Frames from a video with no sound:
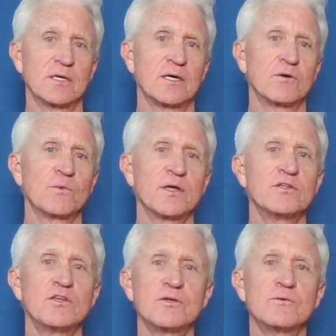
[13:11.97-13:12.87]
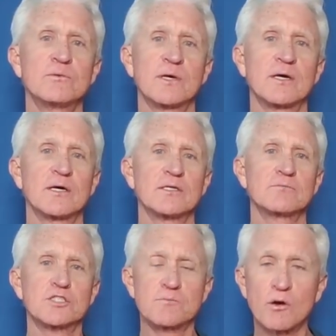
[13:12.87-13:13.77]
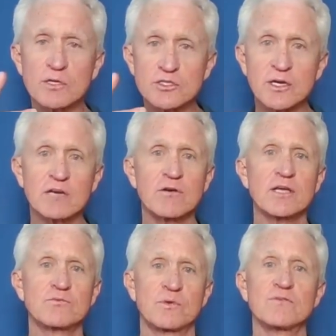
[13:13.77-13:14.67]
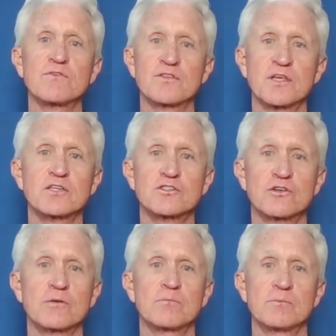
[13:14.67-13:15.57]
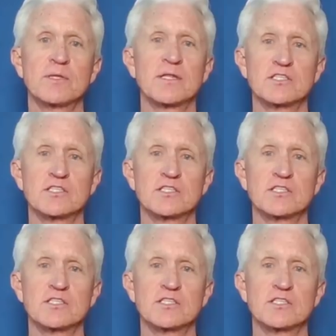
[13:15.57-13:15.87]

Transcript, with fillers: Uh, when you uh, smoke a cigarette, one of the things you're